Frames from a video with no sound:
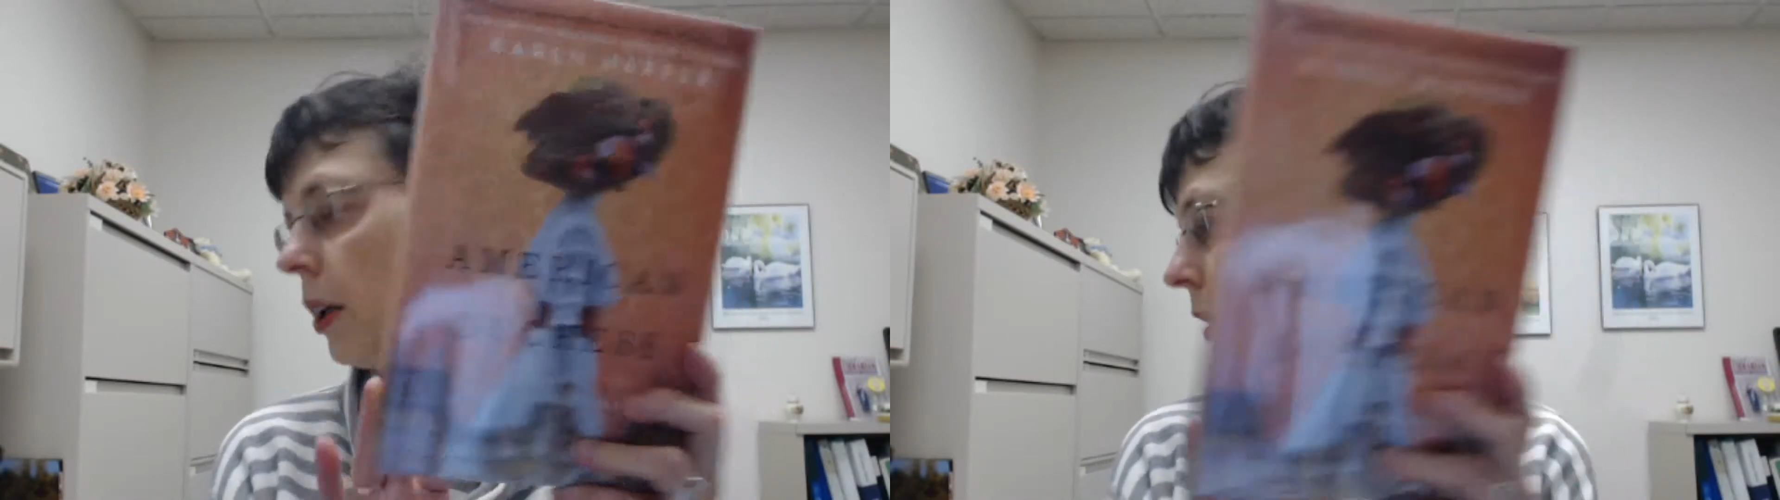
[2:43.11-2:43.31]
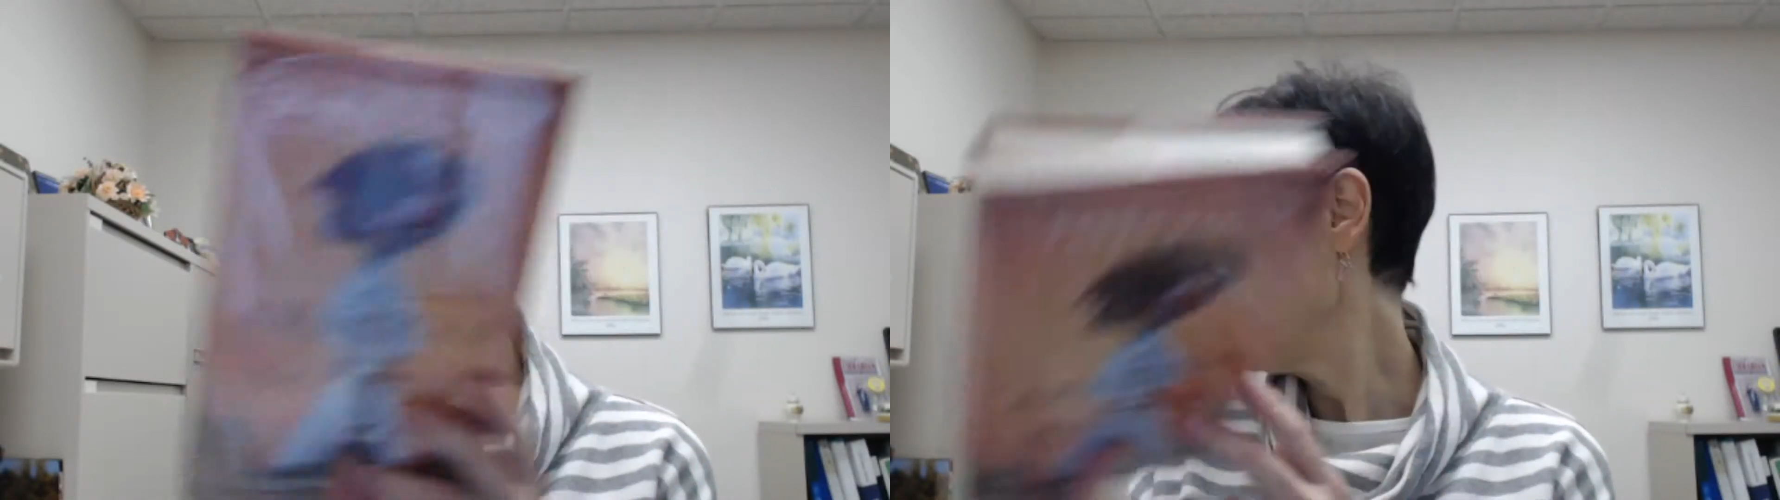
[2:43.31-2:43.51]

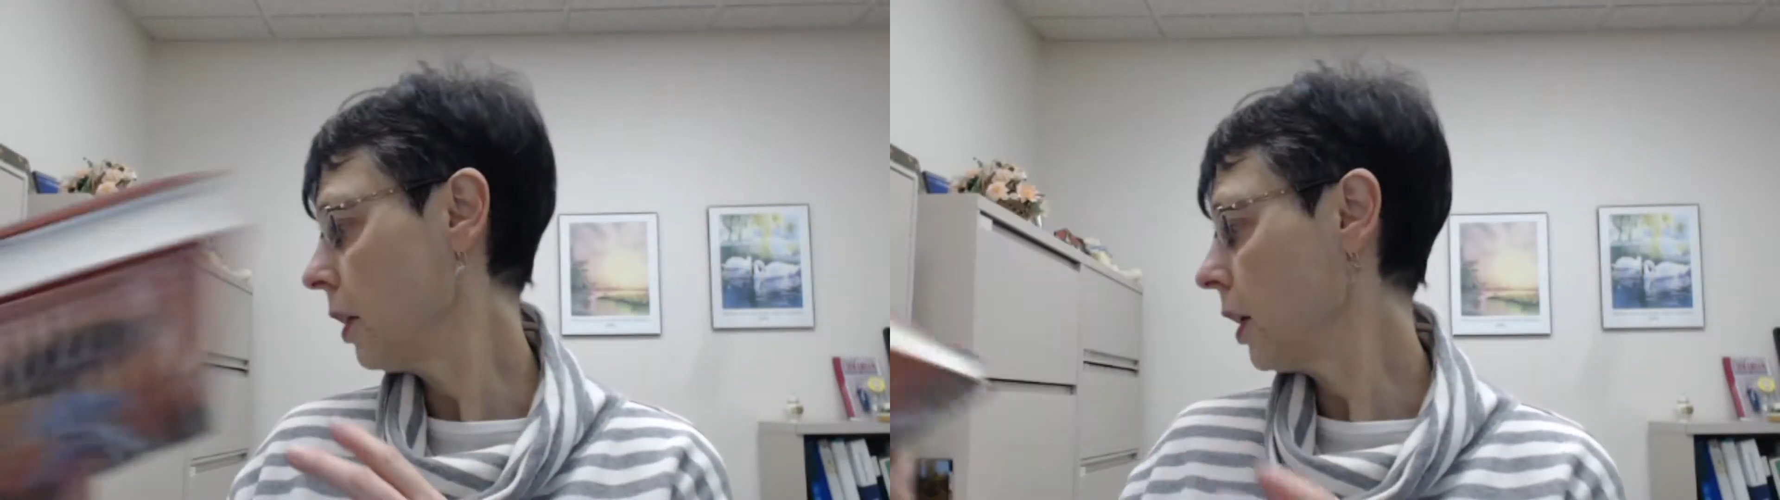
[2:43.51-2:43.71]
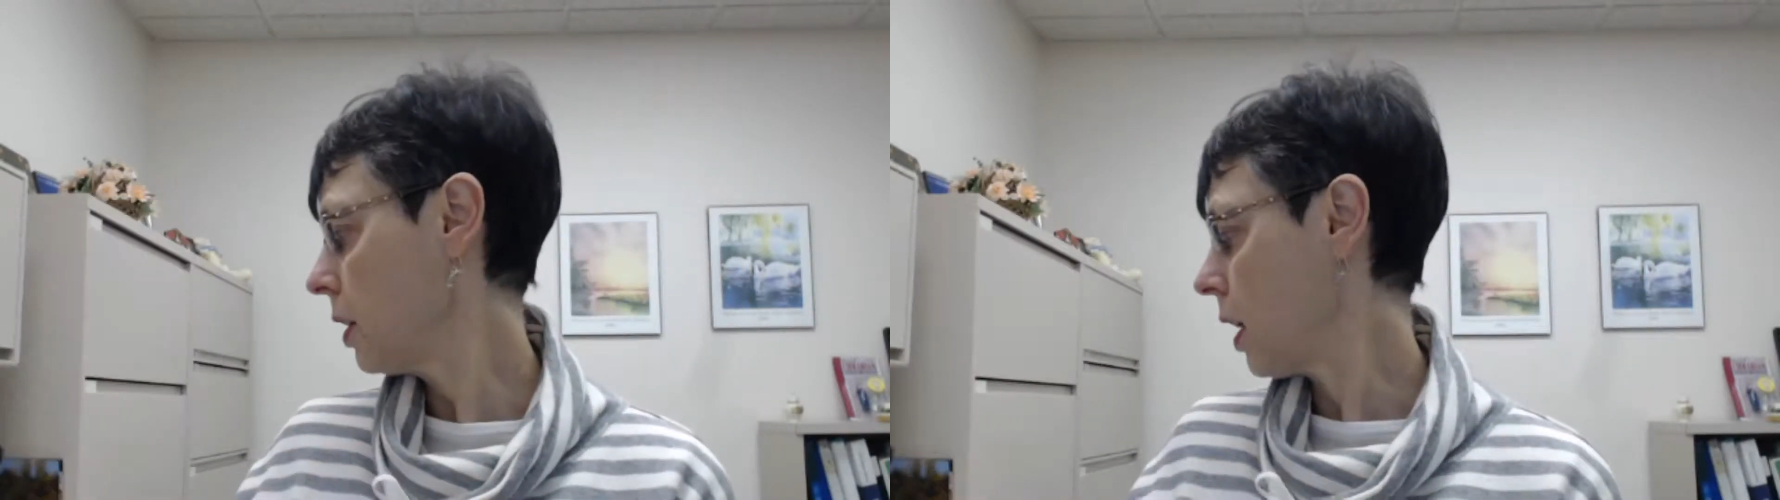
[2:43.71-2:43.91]

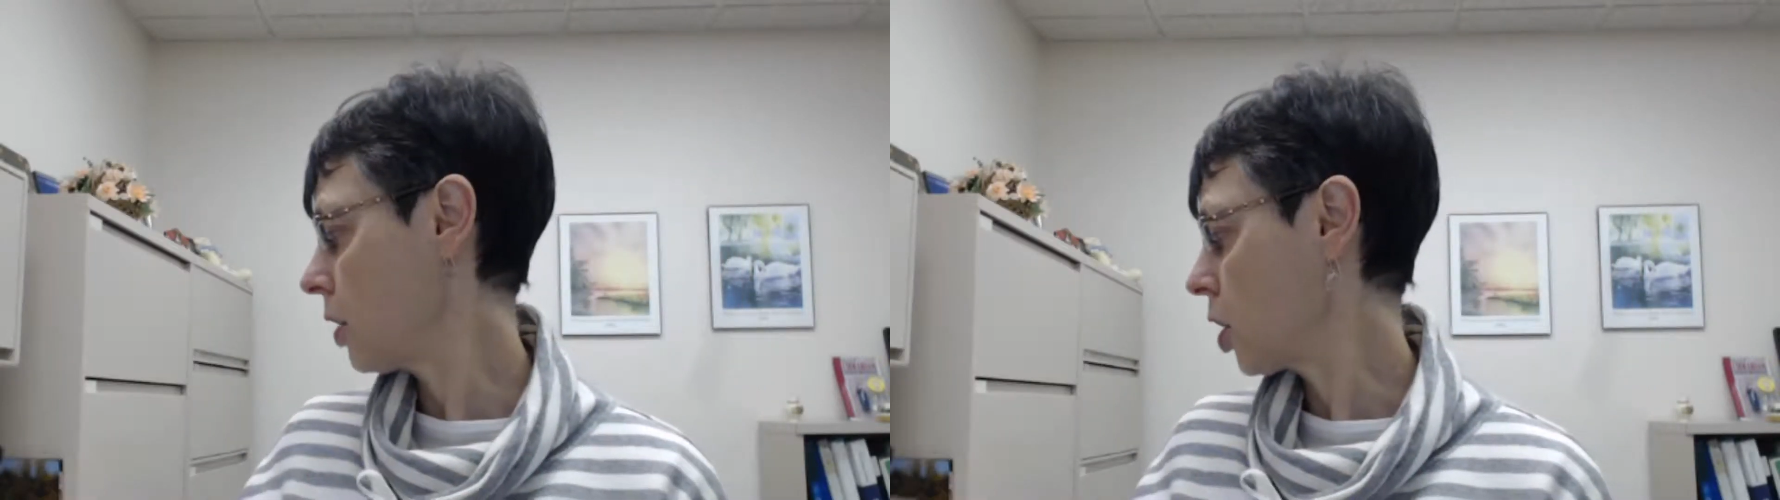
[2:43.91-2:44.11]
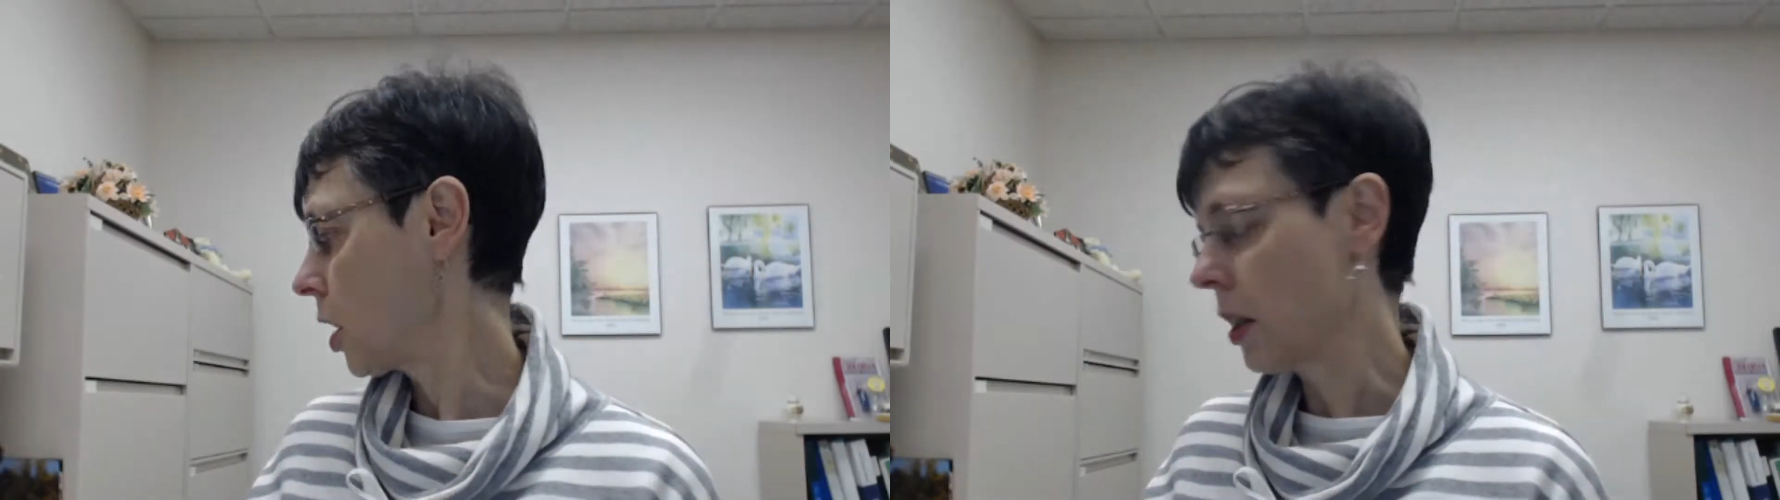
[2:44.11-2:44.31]
American
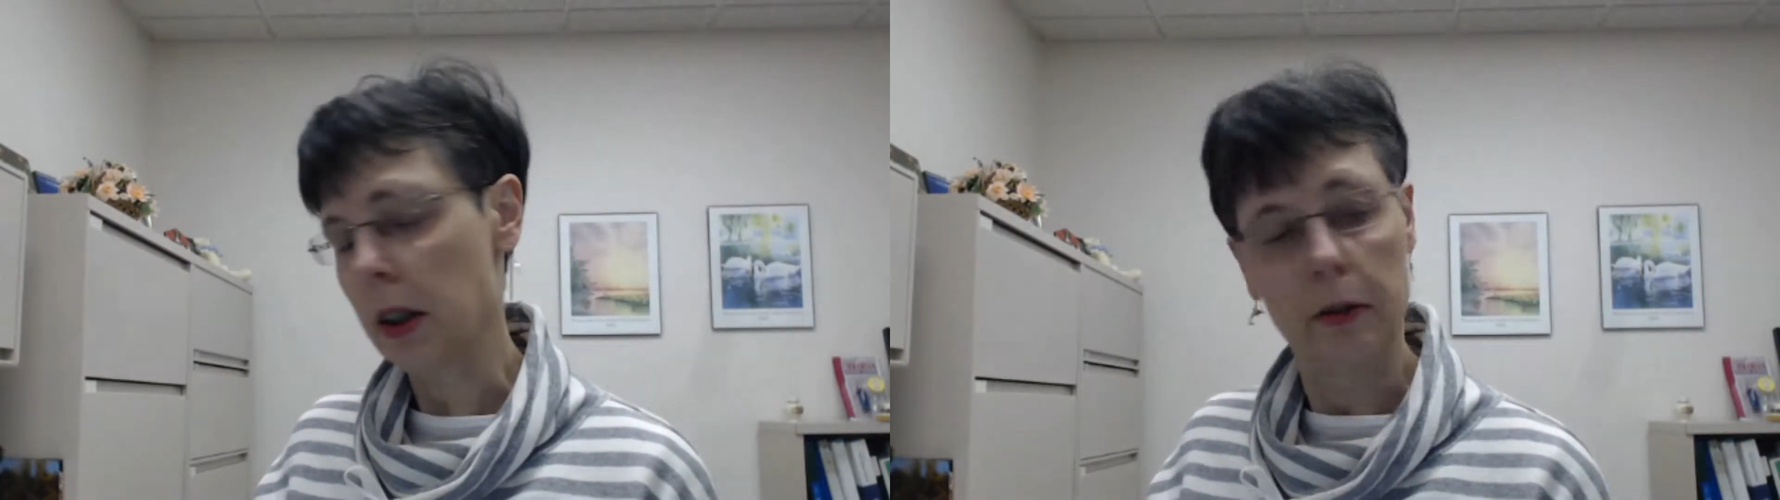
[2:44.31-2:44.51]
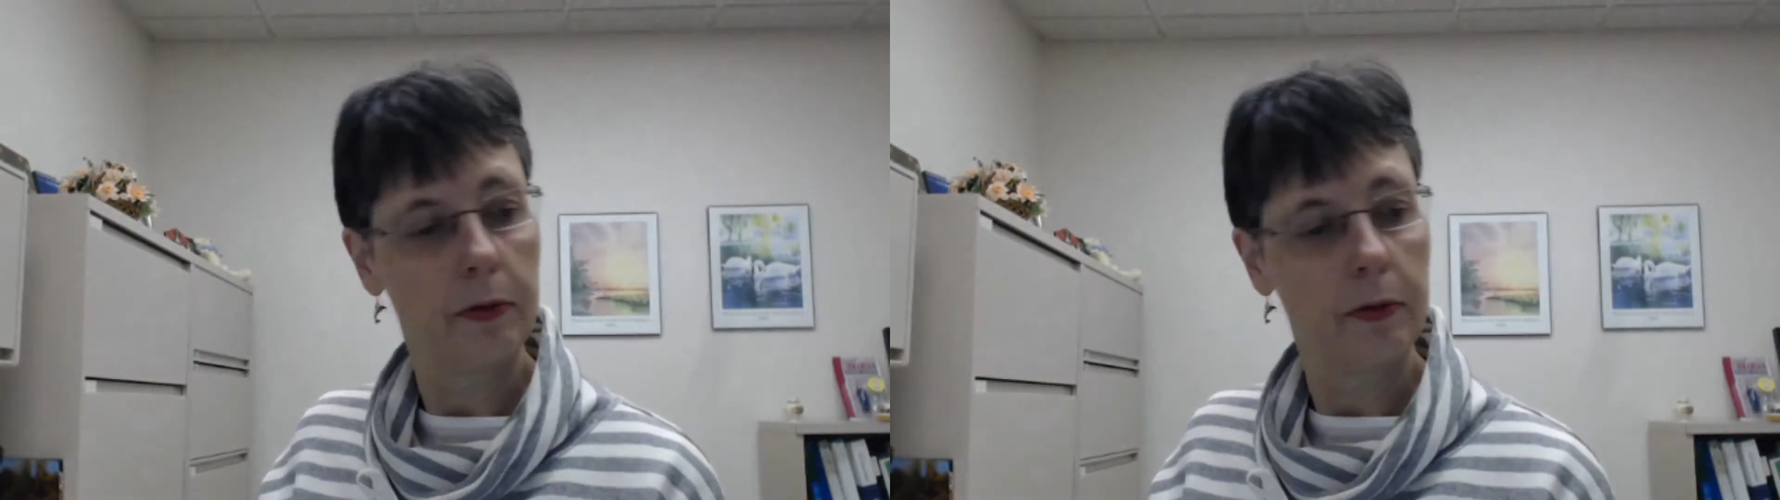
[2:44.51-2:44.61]
Duchess.